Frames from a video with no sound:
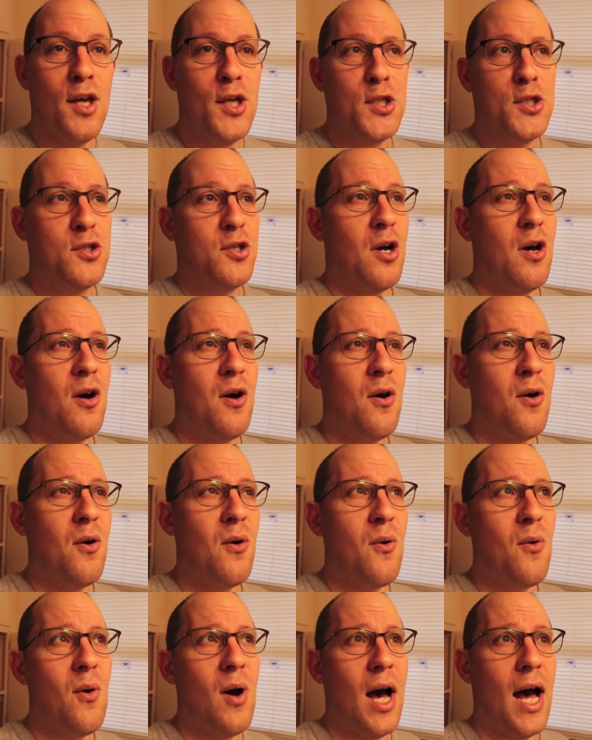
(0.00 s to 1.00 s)

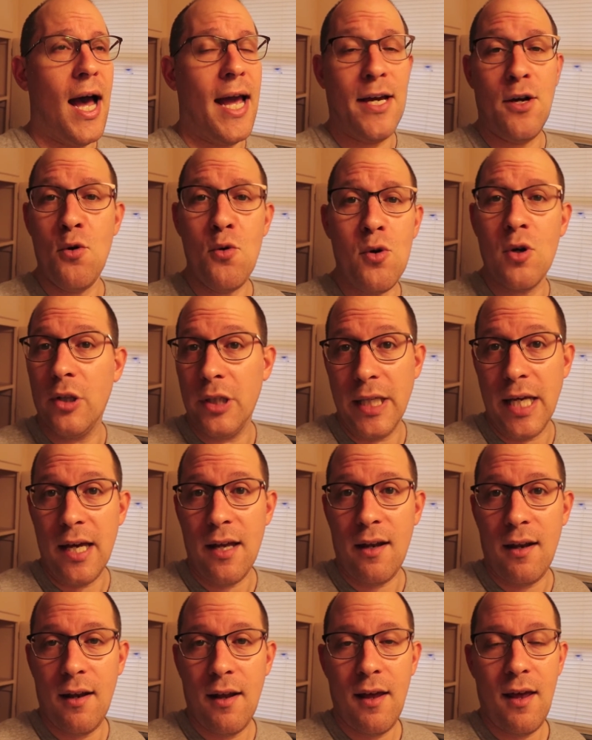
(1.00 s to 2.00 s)
So I Googled
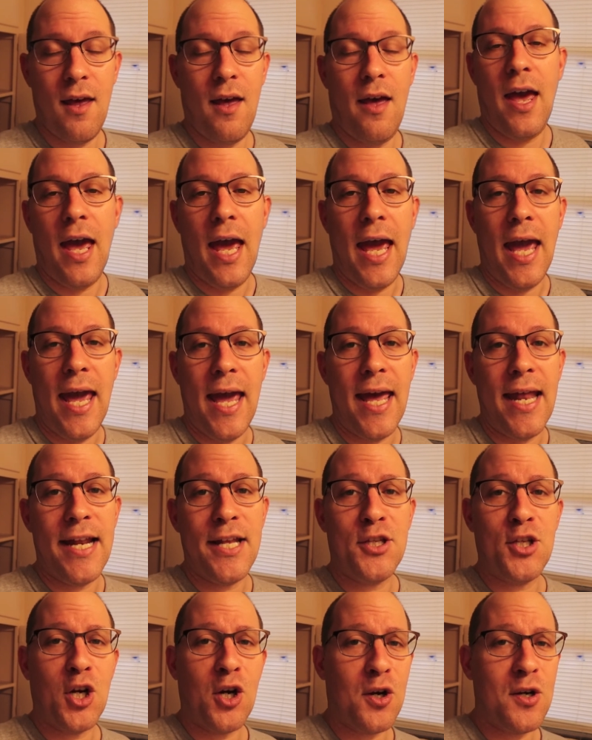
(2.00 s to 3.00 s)
it, and
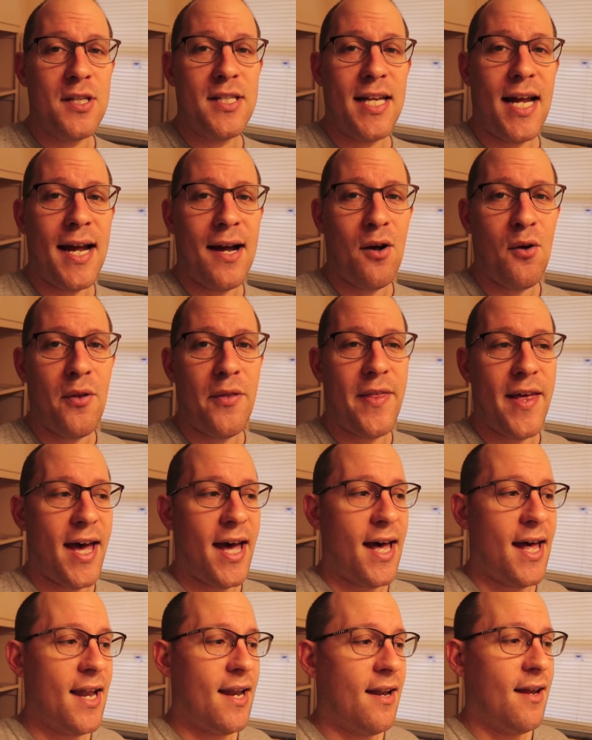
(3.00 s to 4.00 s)
it turns out
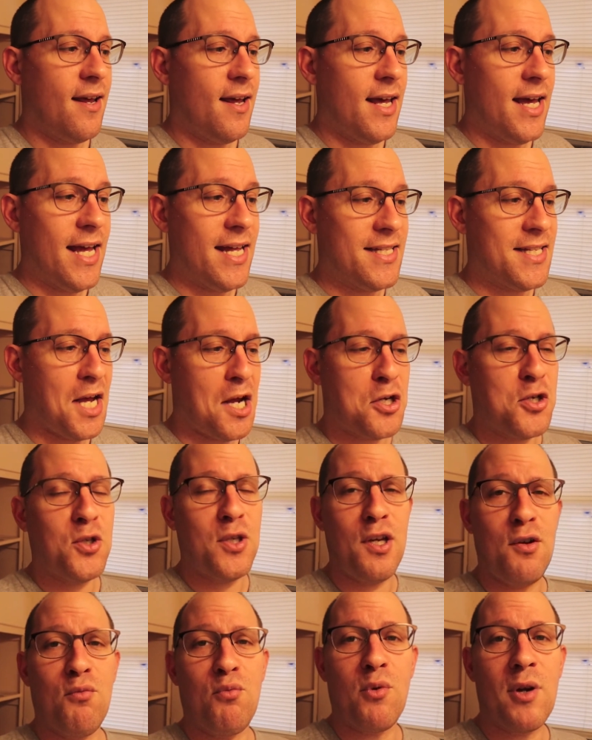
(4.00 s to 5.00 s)
that it's
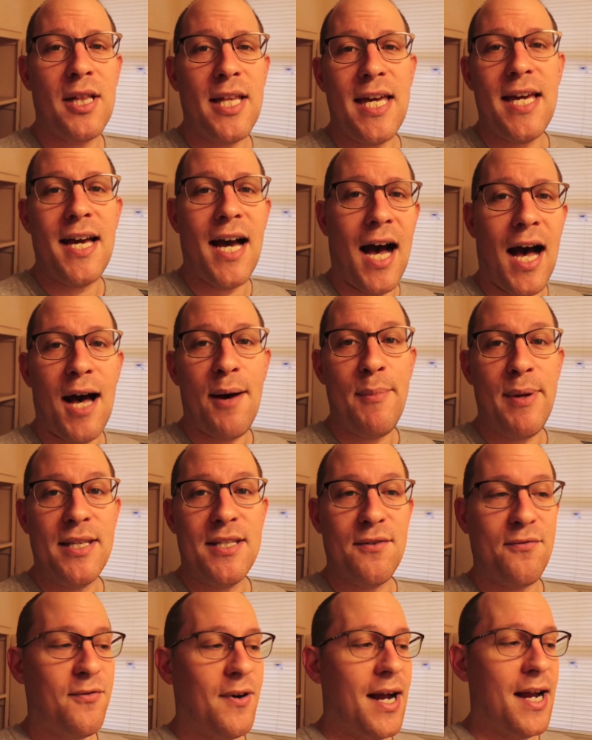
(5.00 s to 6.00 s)
actually really common
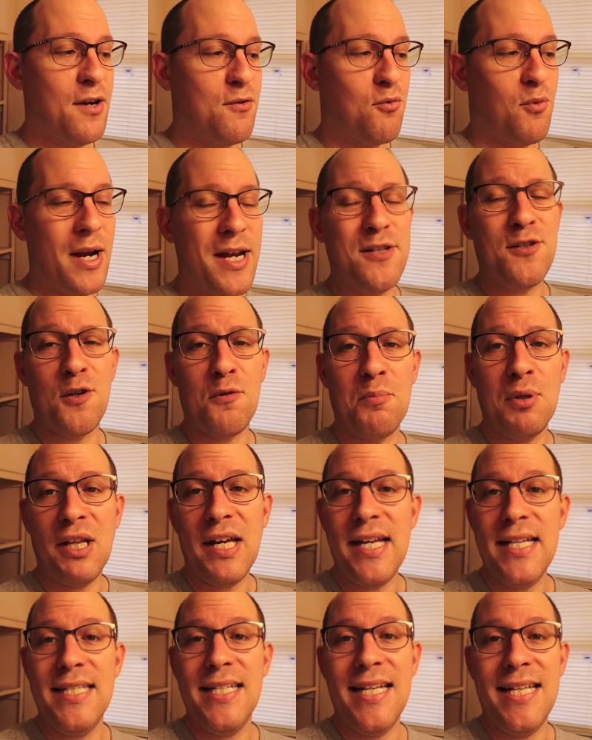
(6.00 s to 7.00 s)
to find razor
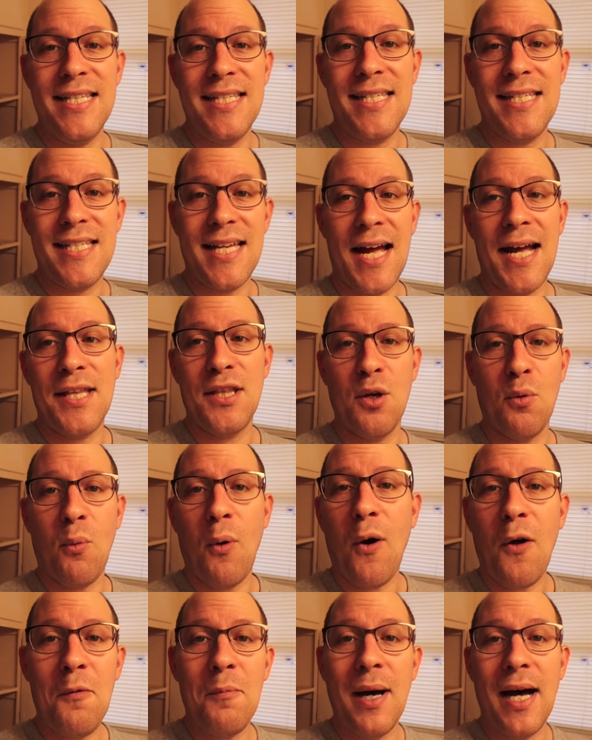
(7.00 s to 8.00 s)
blades inside the
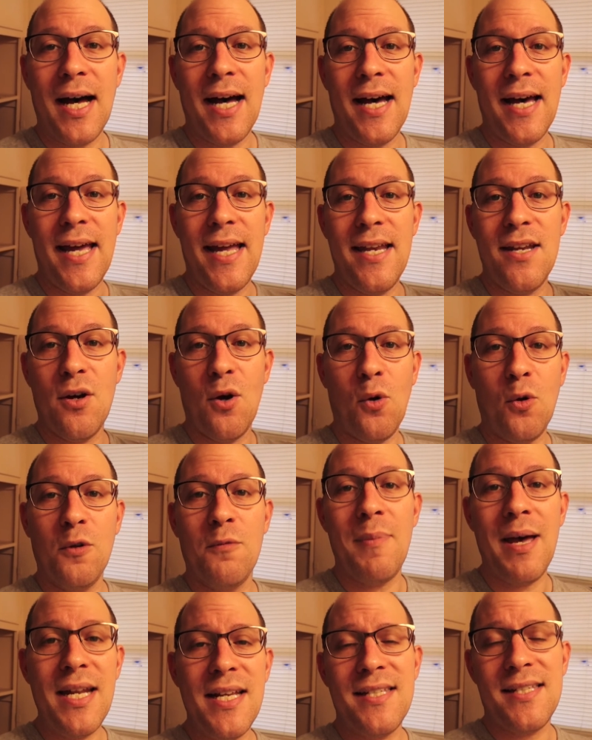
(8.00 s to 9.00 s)
wall behind
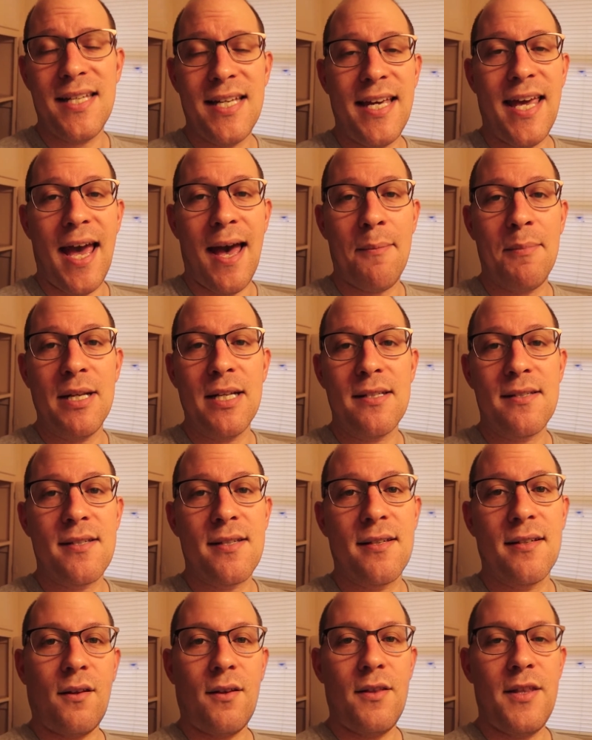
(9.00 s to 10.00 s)
old medicine
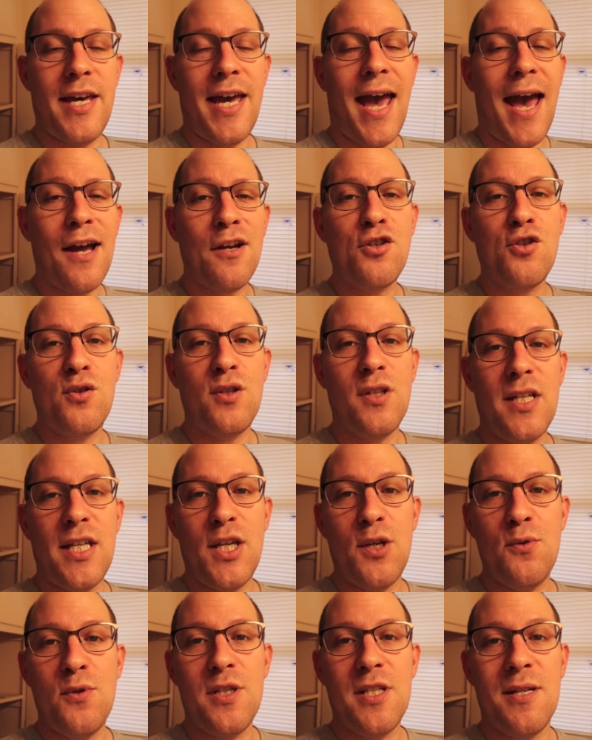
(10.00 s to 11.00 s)
cabinets. They actually
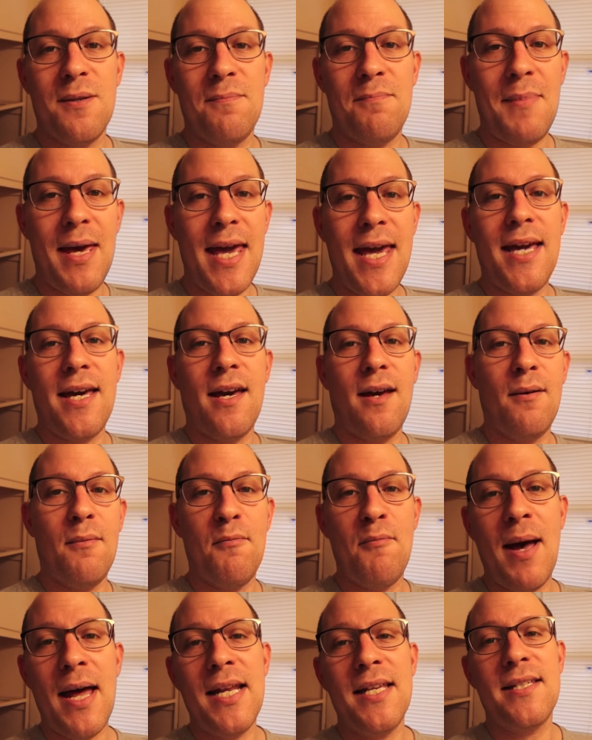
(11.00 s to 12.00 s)
used to make
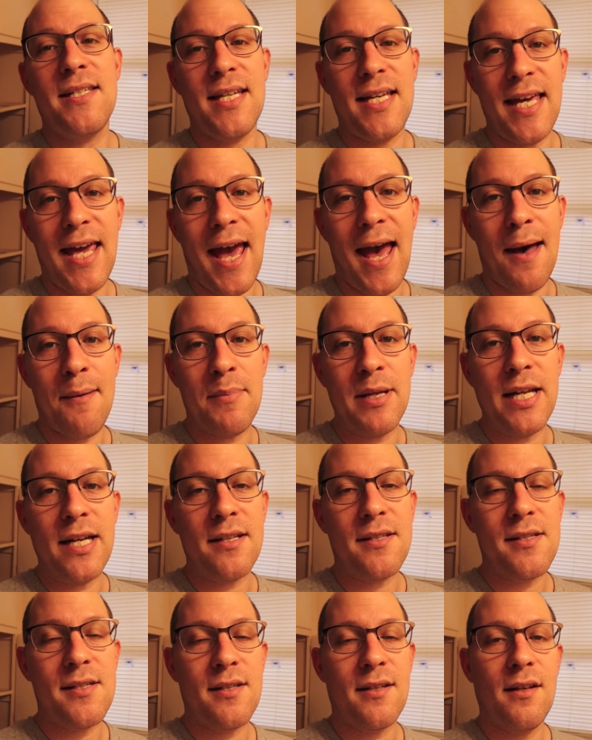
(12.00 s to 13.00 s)
medicine
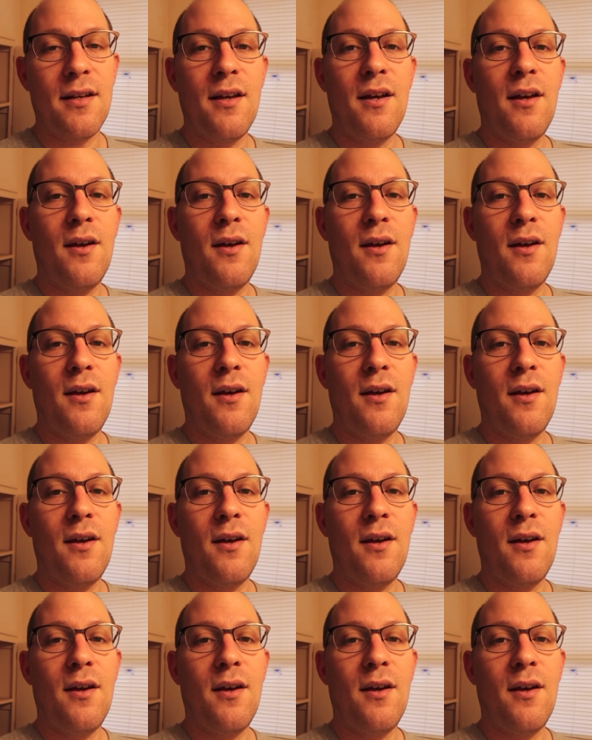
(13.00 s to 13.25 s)
cabinets